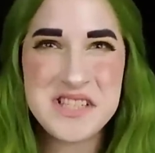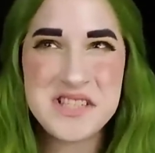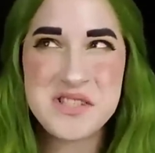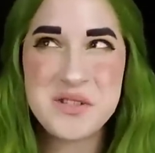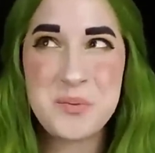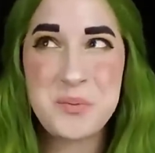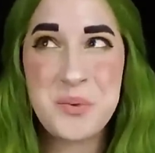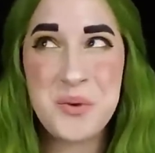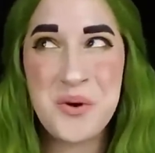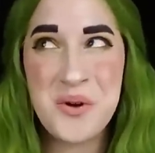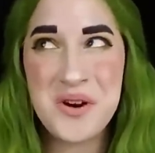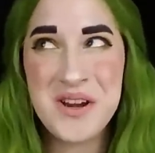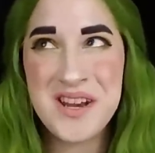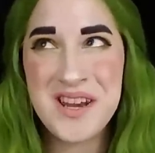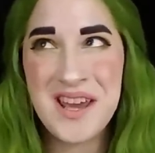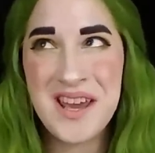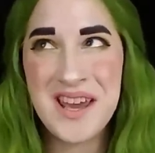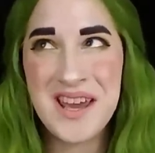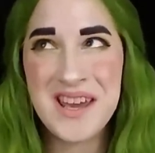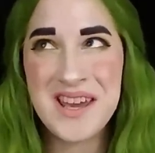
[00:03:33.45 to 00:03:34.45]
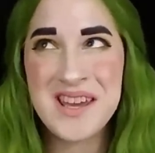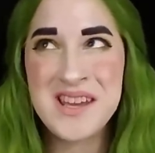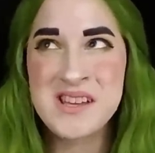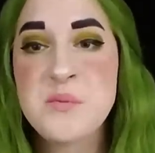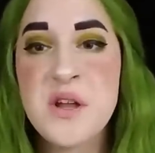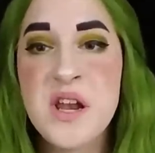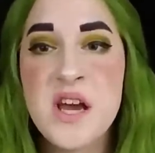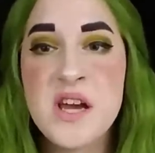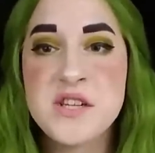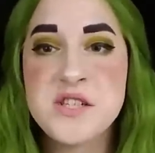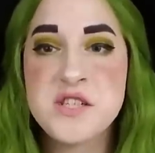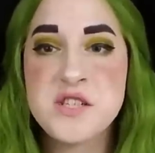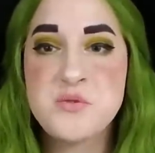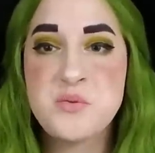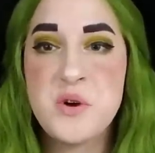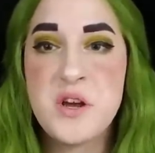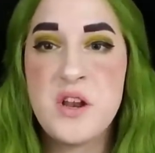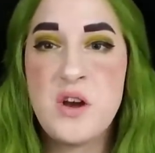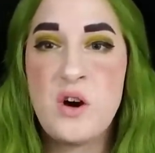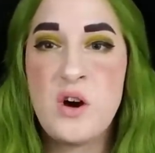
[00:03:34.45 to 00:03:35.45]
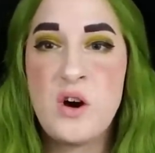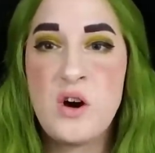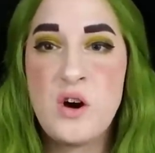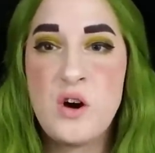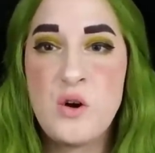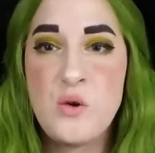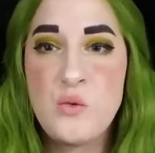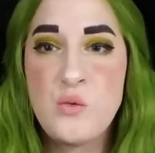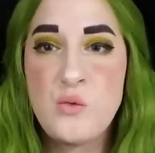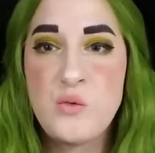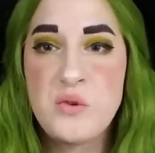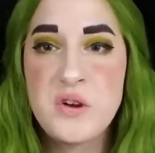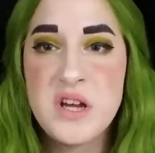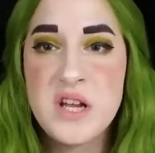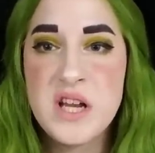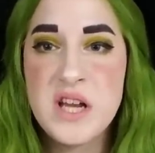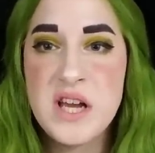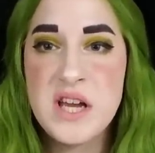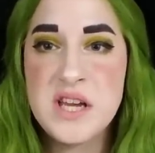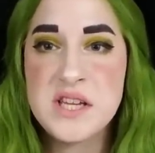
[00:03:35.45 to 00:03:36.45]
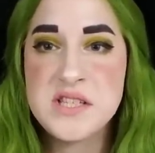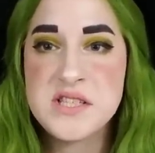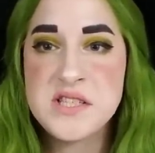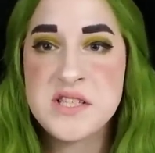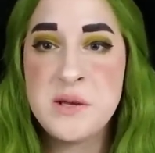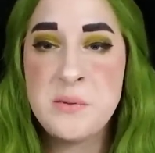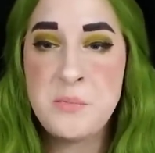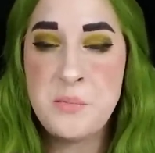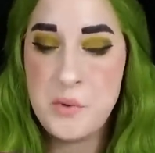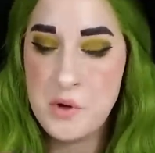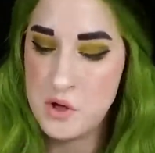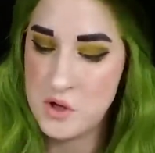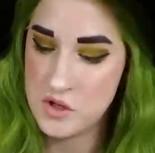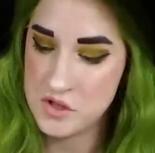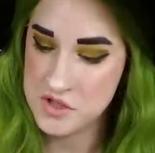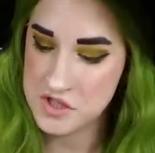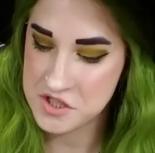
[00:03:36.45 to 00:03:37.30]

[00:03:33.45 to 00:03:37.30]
disappointing, but I just went all really simple,